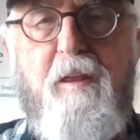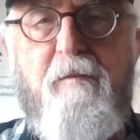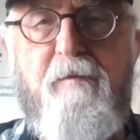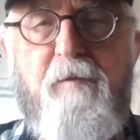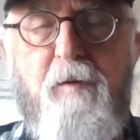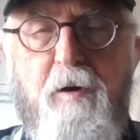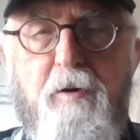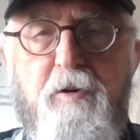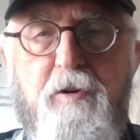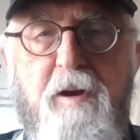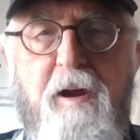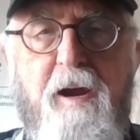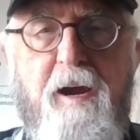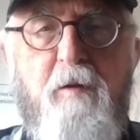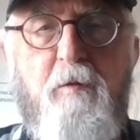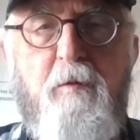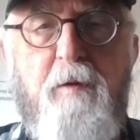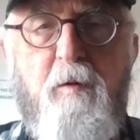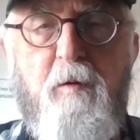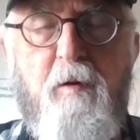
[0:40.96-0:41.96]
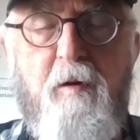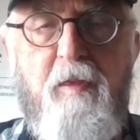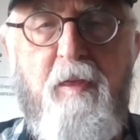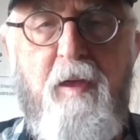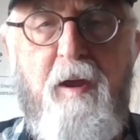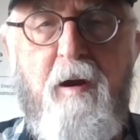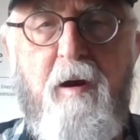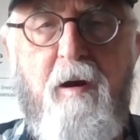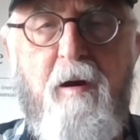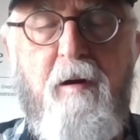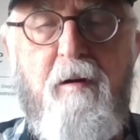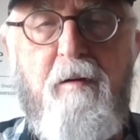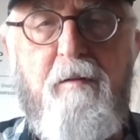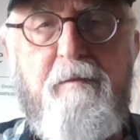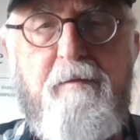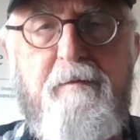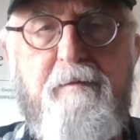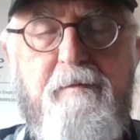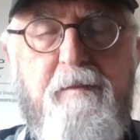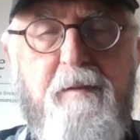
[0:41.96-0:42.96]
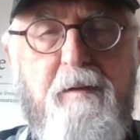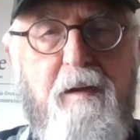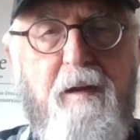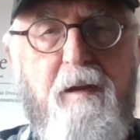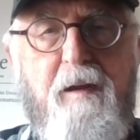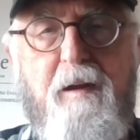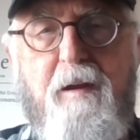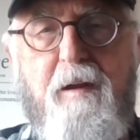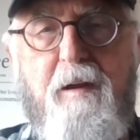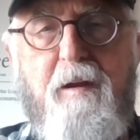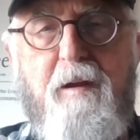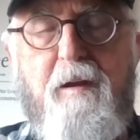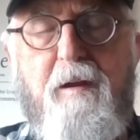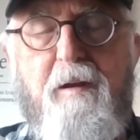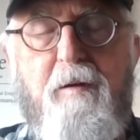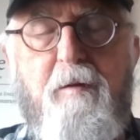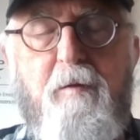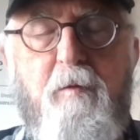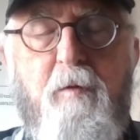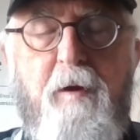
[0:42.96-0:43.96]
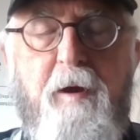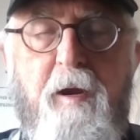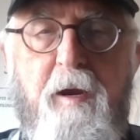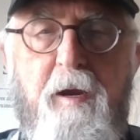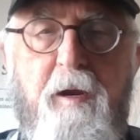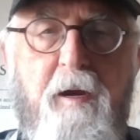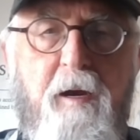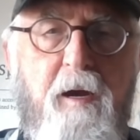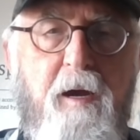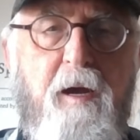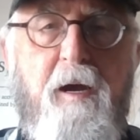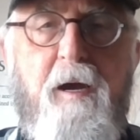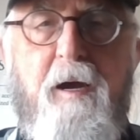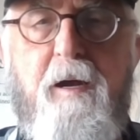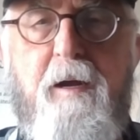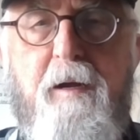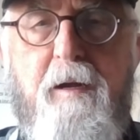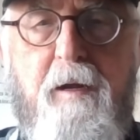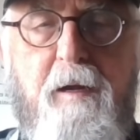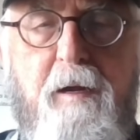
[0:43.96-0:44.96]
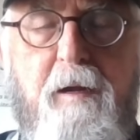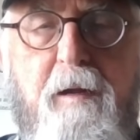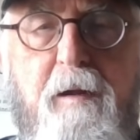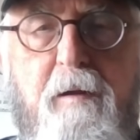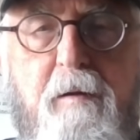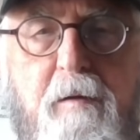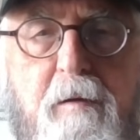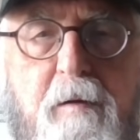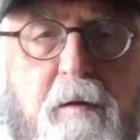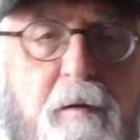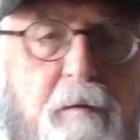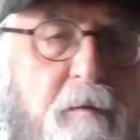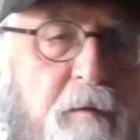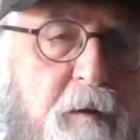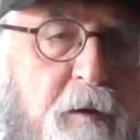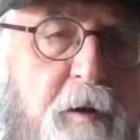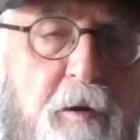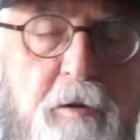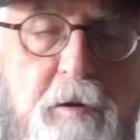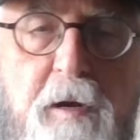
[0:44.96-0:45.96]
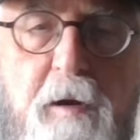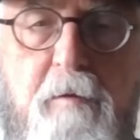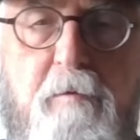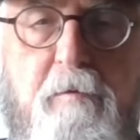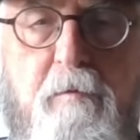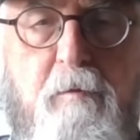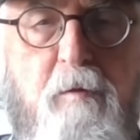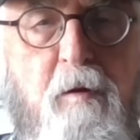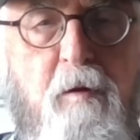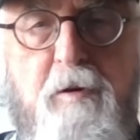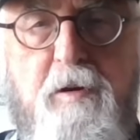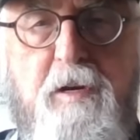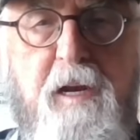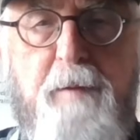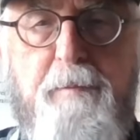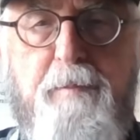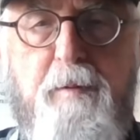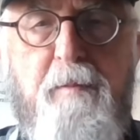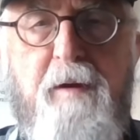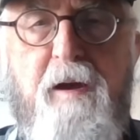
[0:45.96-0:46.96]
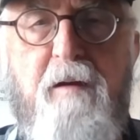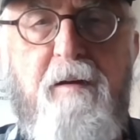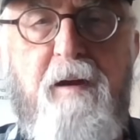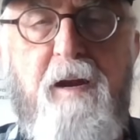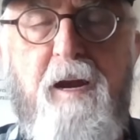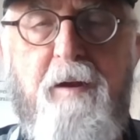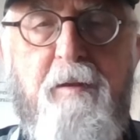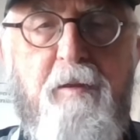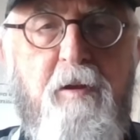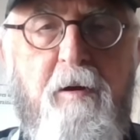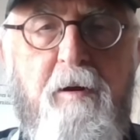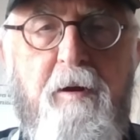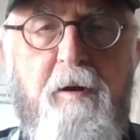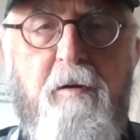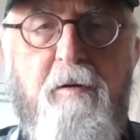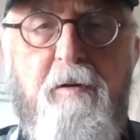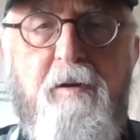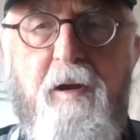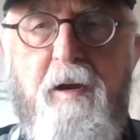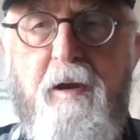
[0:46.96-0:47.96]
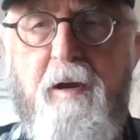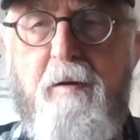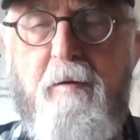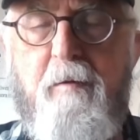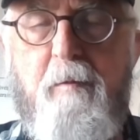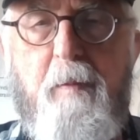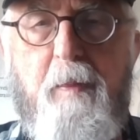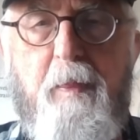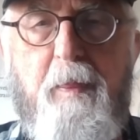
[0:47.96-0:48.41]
first night we were there, we usually go to sleep about 9:30 or 10.